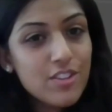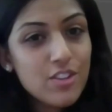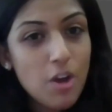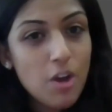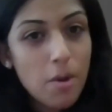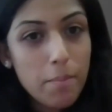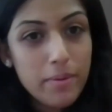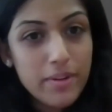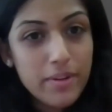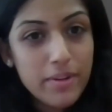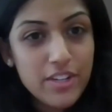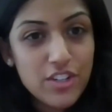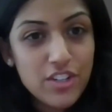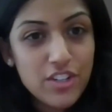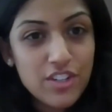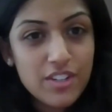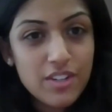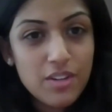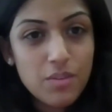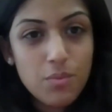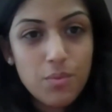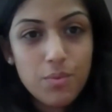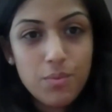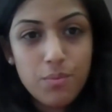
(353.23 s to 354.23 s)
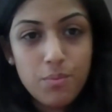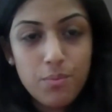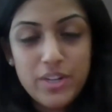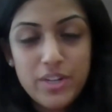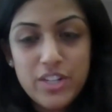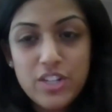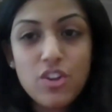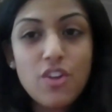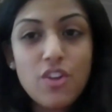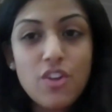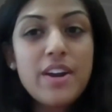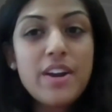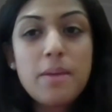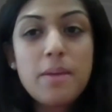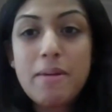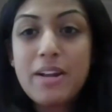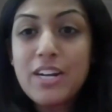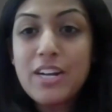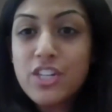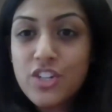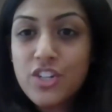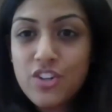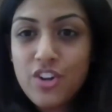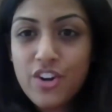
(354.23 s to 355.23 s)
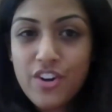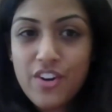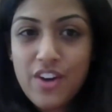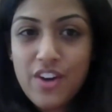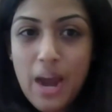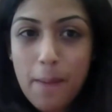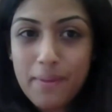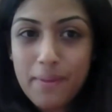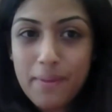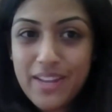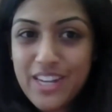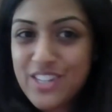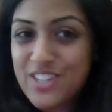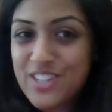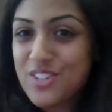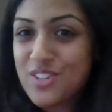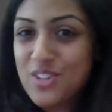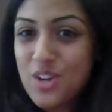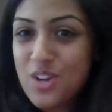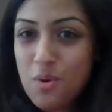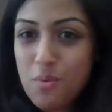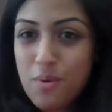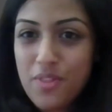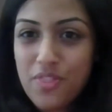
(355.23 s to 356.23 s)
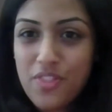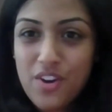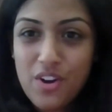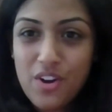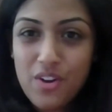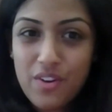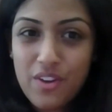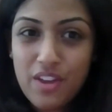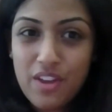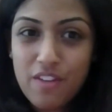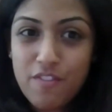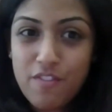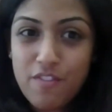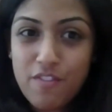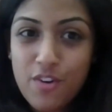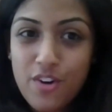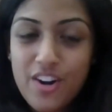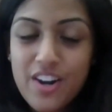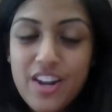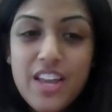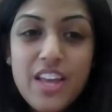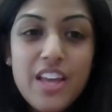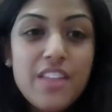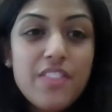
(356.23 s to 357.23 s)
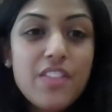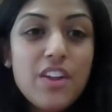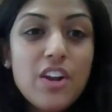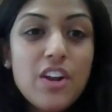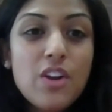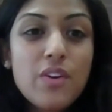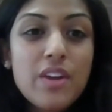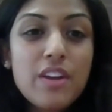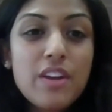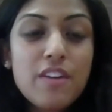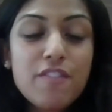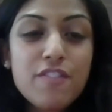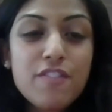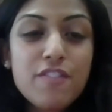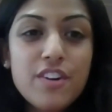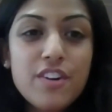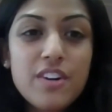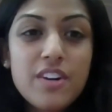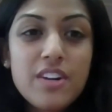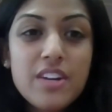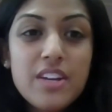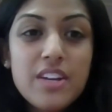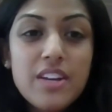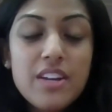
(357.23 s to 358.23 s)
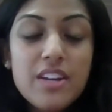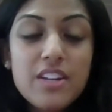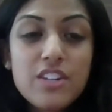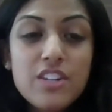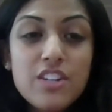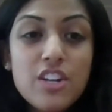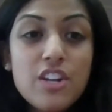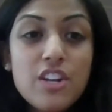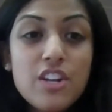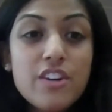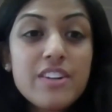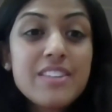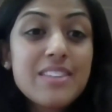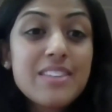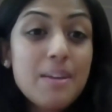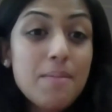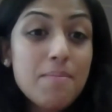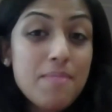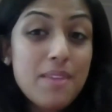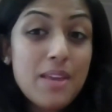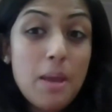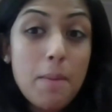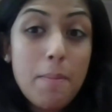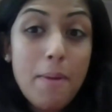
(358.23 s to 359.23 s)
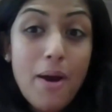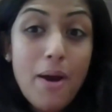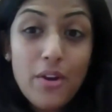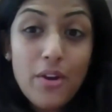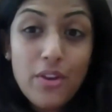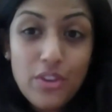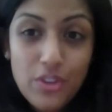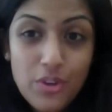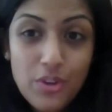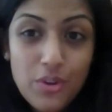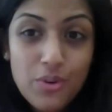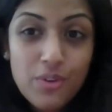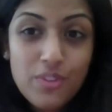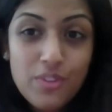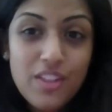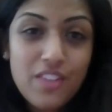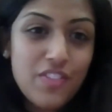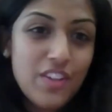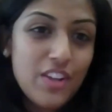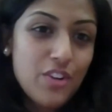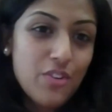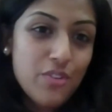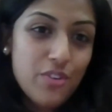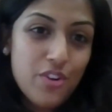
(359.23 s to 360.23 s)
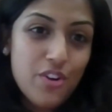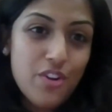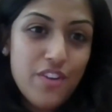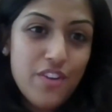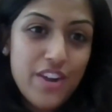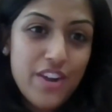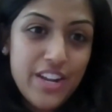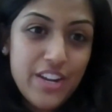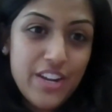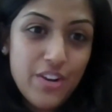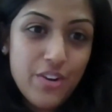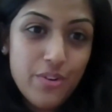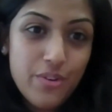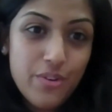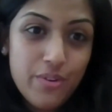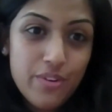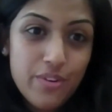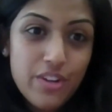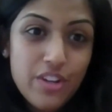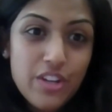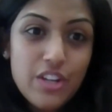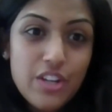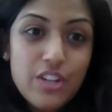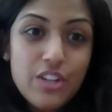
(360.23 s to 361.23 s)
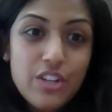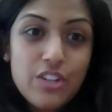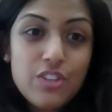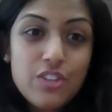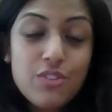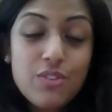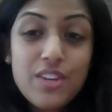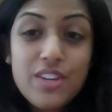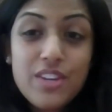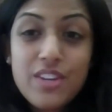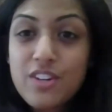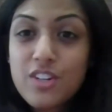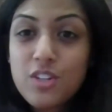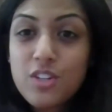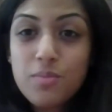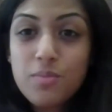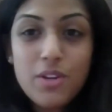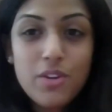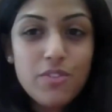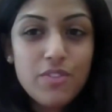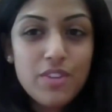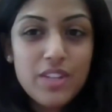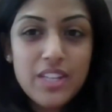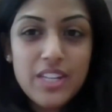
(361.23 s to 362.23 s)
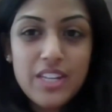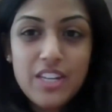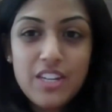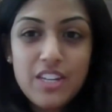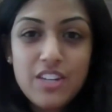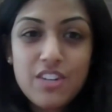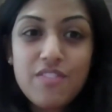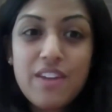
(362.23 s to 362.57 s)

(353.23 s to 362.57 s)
competition, which is already mentioned on your application, is not what they're looking for. They're looking to learn something about you that they don't already know. So here's when you really need to